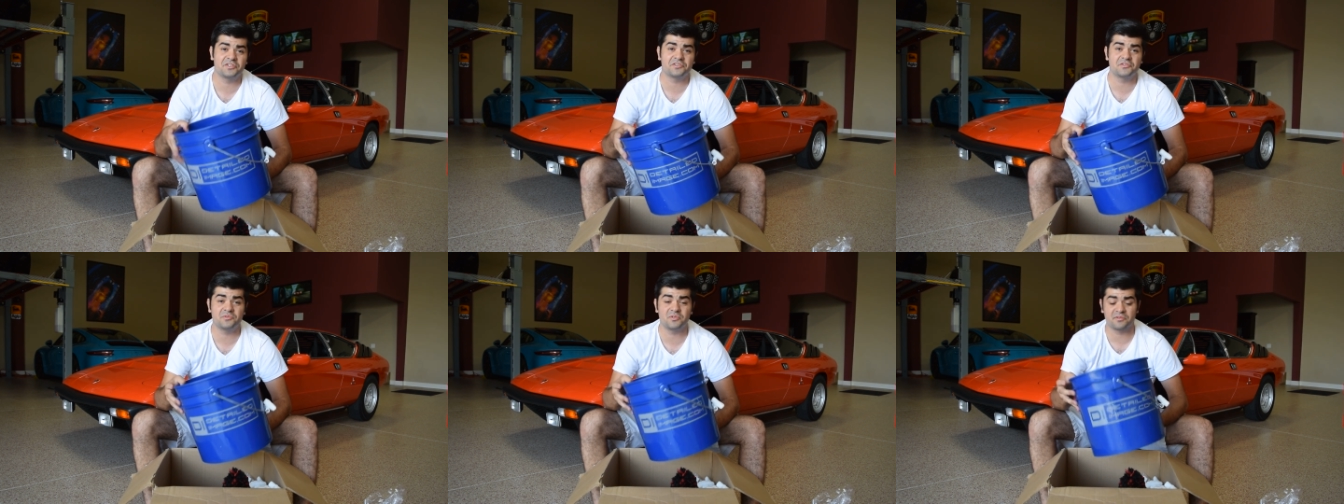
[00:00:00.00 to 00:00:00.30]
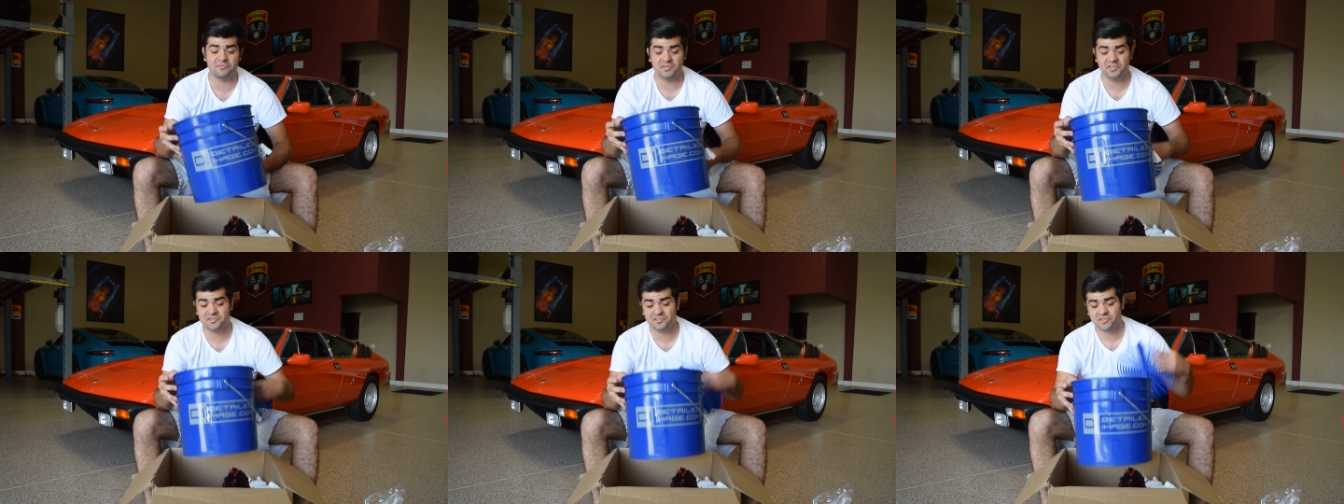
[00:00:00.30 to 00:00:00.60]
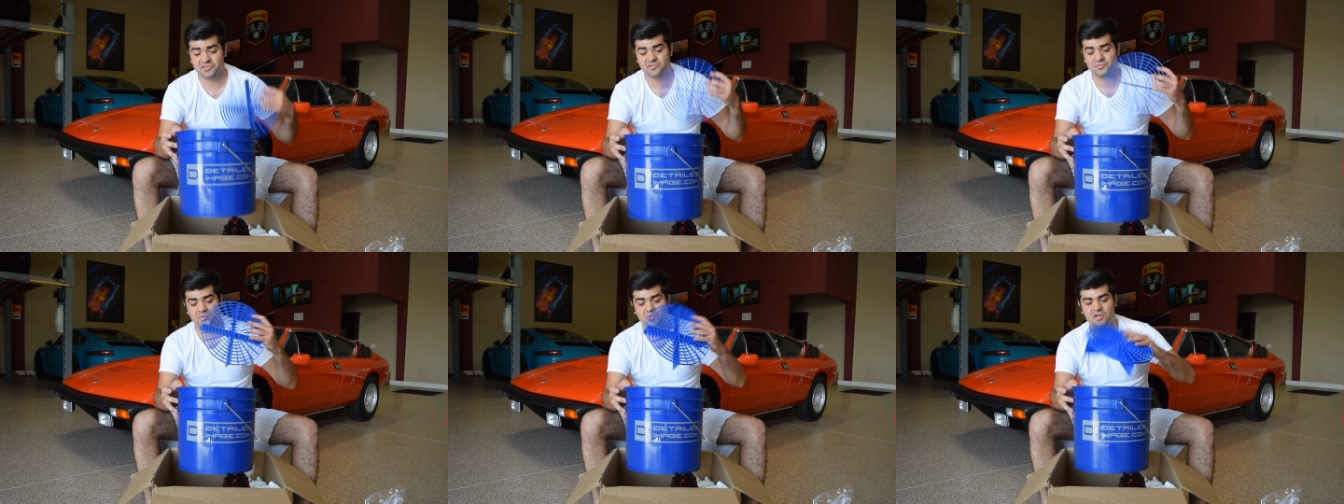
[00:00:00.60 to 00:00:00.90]
when you're doing
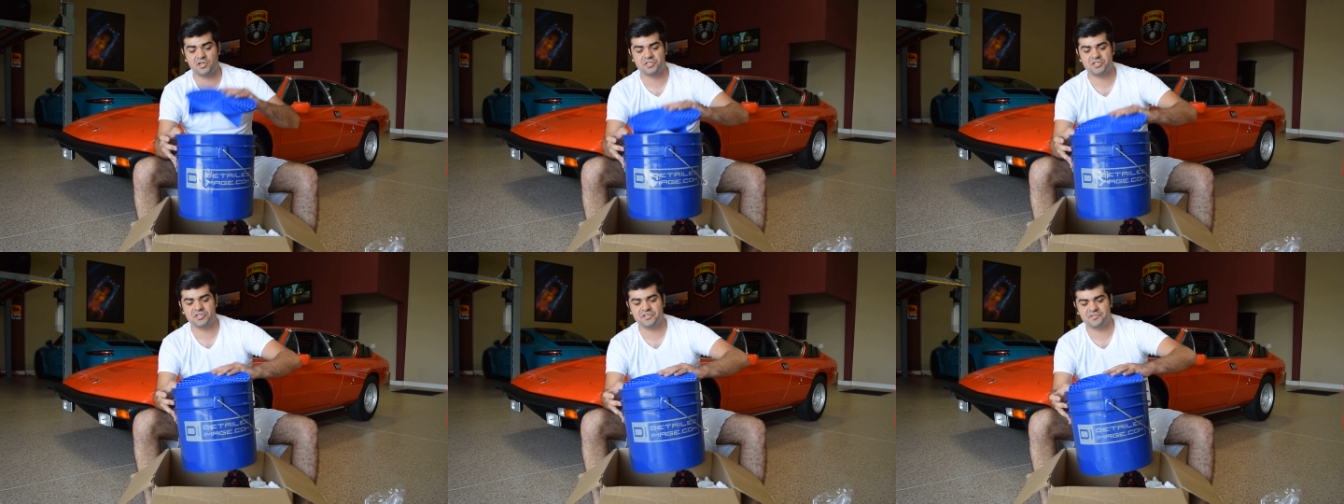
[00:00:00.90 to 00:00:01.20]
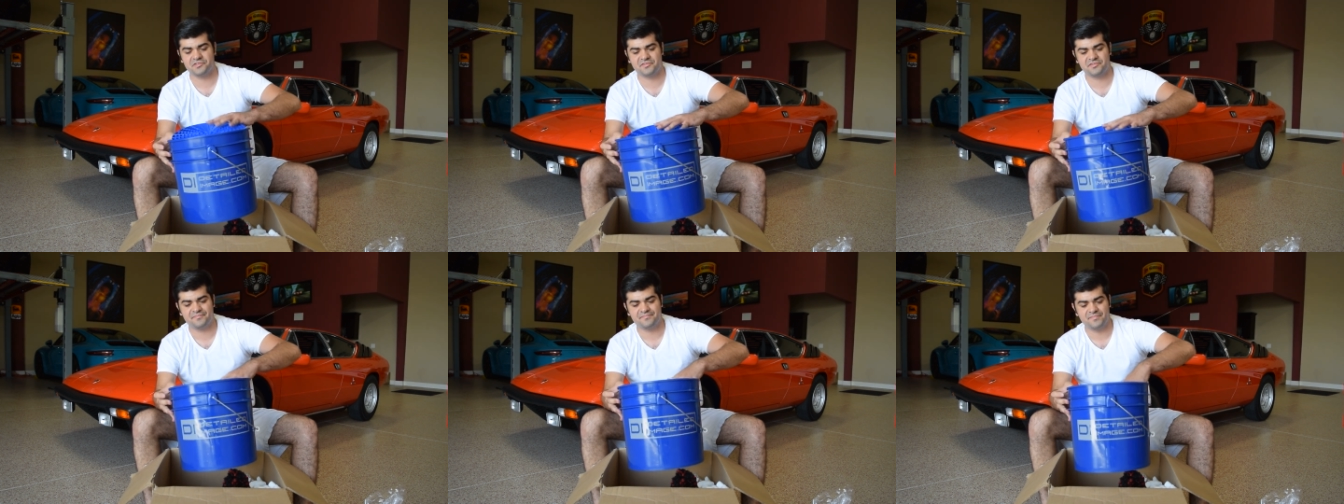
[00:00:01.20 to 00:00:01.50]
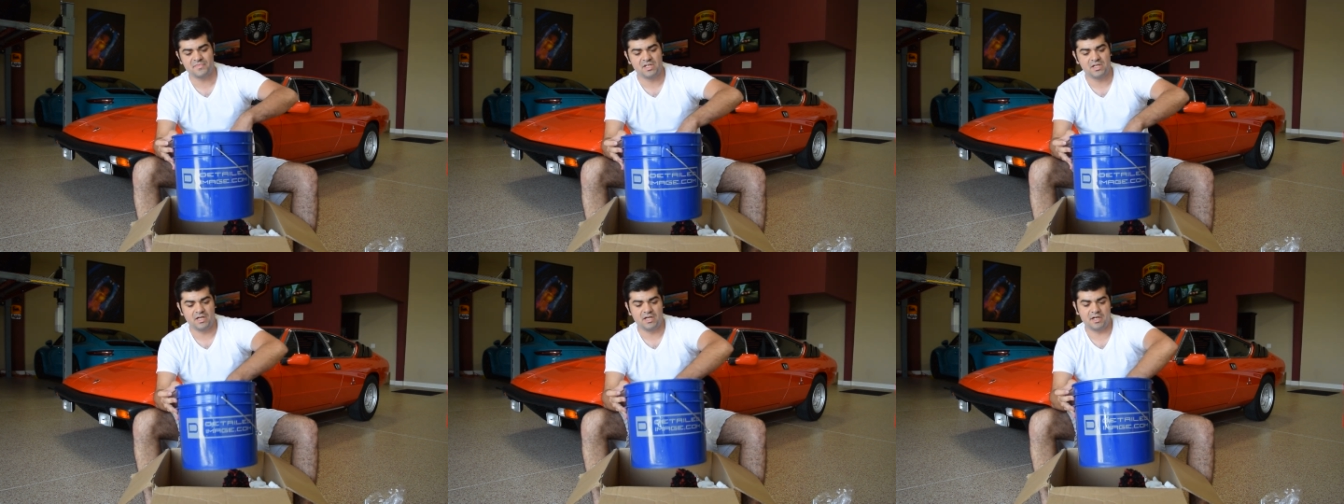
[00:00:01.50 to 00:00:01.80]
rinseless washes.
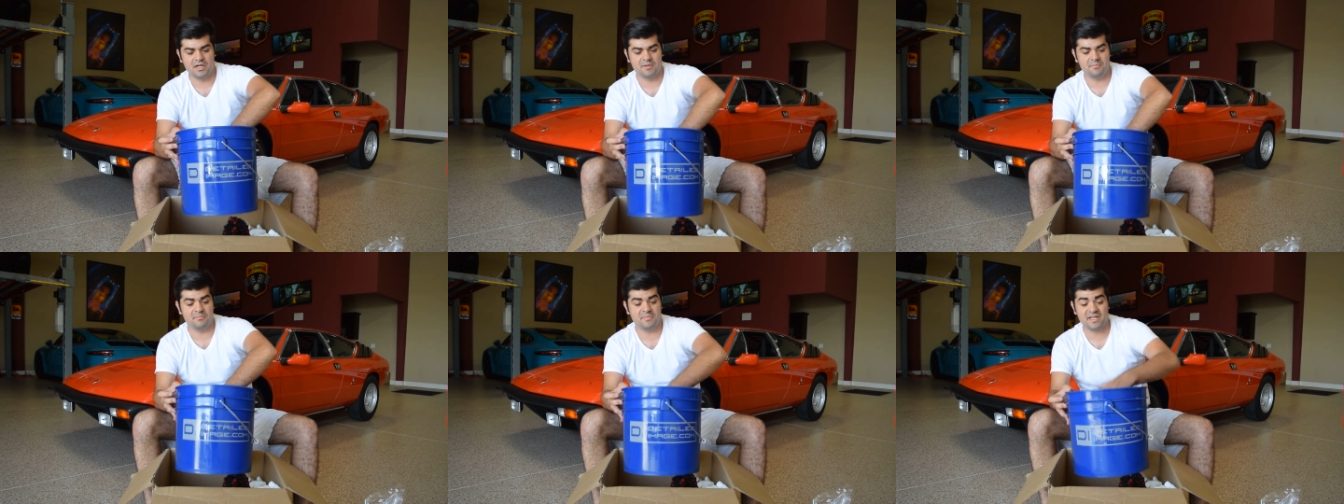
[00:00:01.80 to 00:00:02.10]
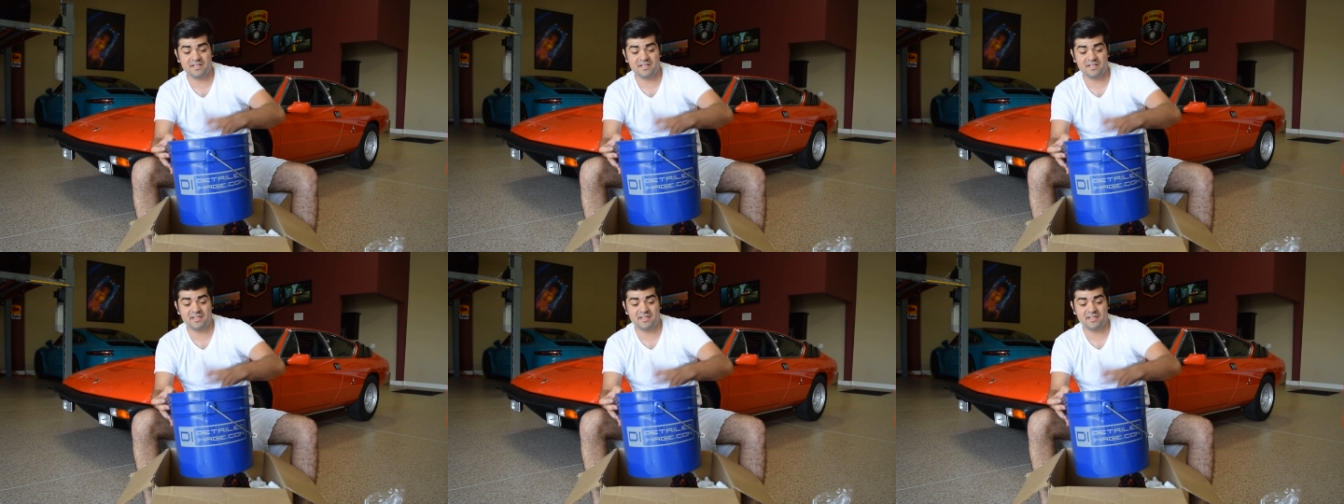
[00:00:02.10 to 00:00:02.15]
Um,